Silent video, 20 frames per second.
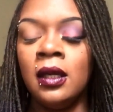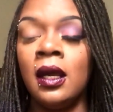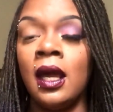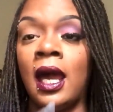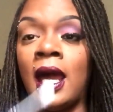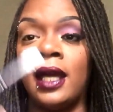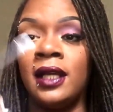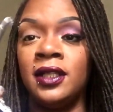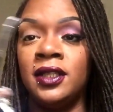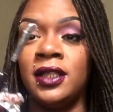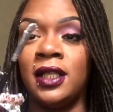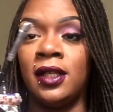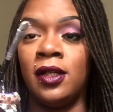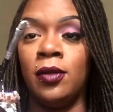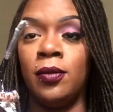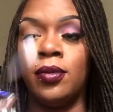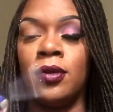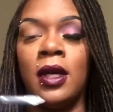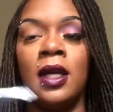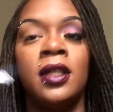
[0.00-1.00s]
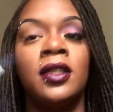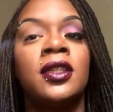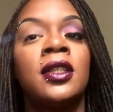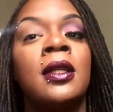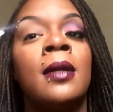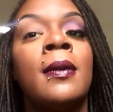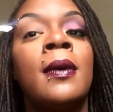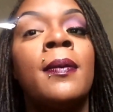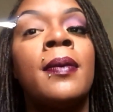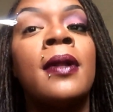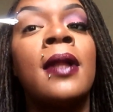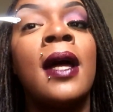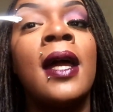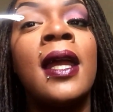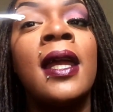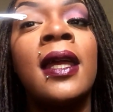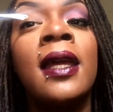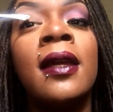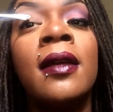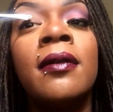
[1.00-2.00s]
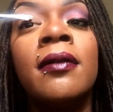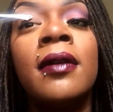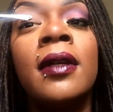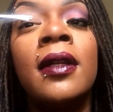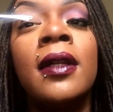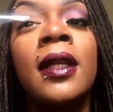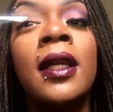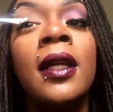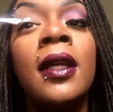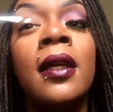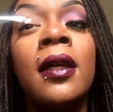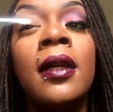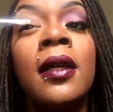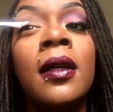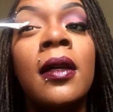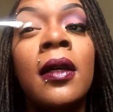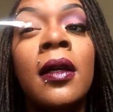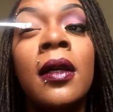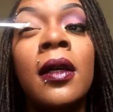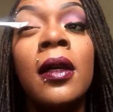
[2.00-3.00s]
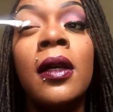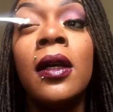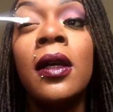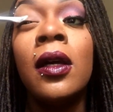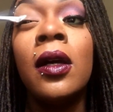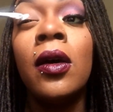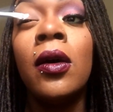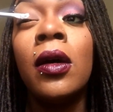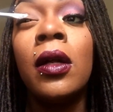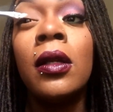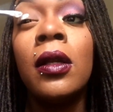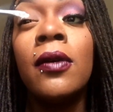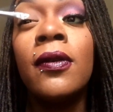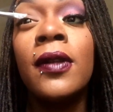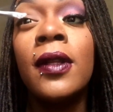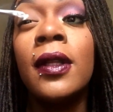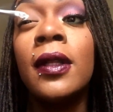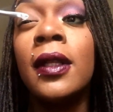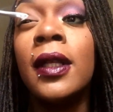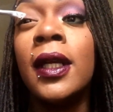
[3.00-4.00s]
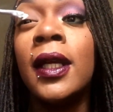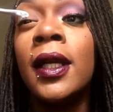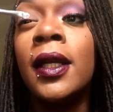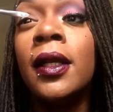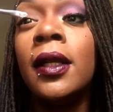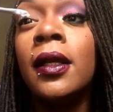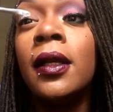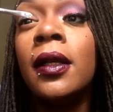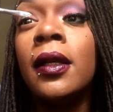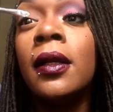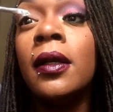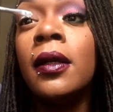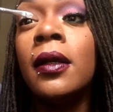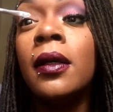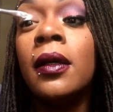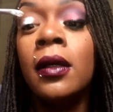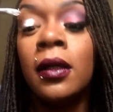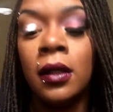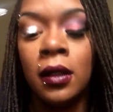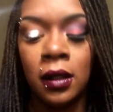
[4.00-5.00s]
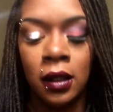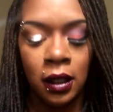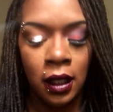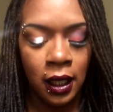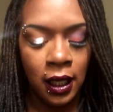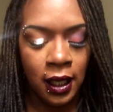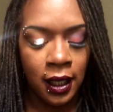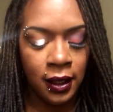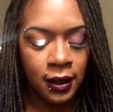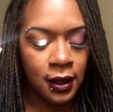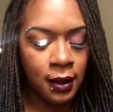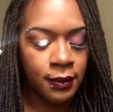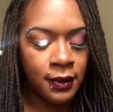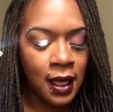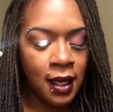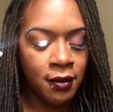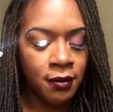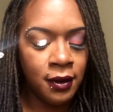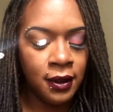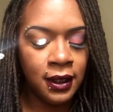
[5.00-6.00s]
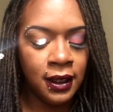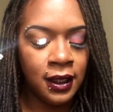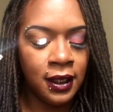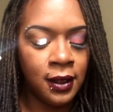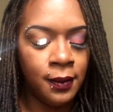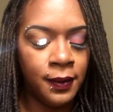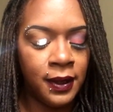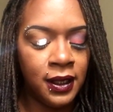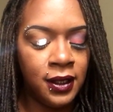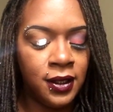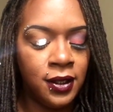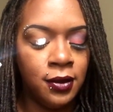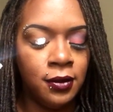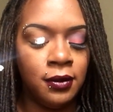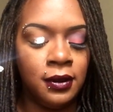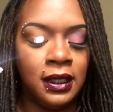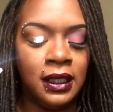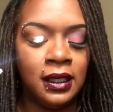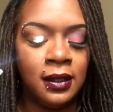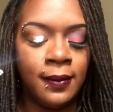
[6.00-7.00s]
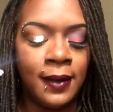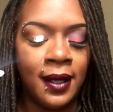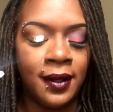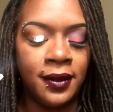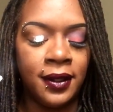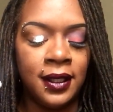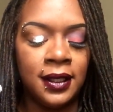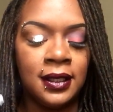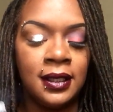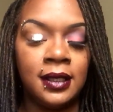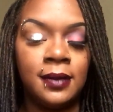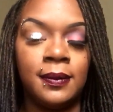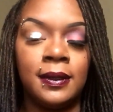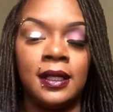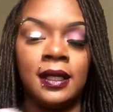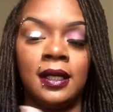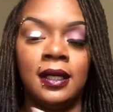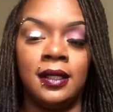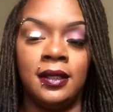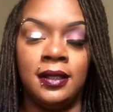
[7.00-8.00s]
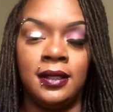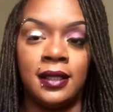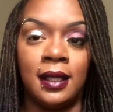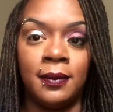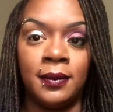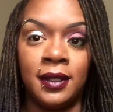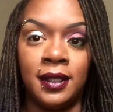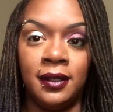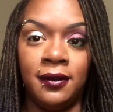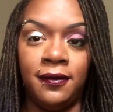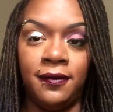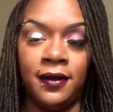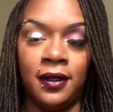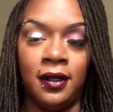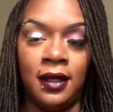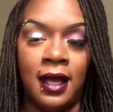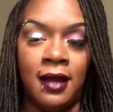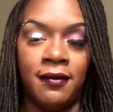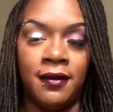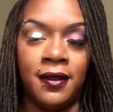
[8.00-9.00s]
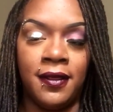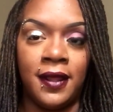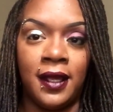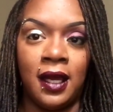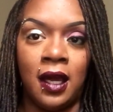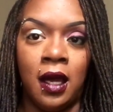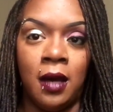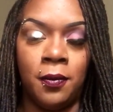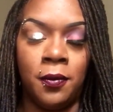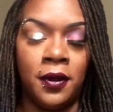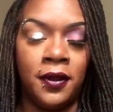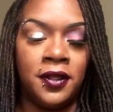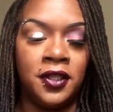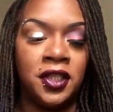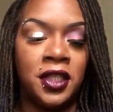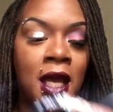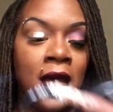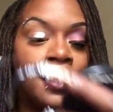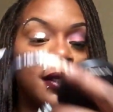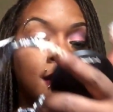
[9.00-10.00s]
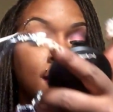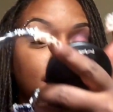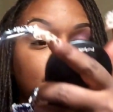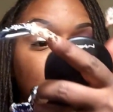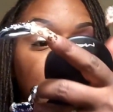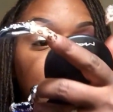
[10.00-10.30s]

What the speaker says: eyeshadow brush, and I'm applying it really all over the lid. And I'm not really going to be too neat about this because I'm going to fill everything up with shadow.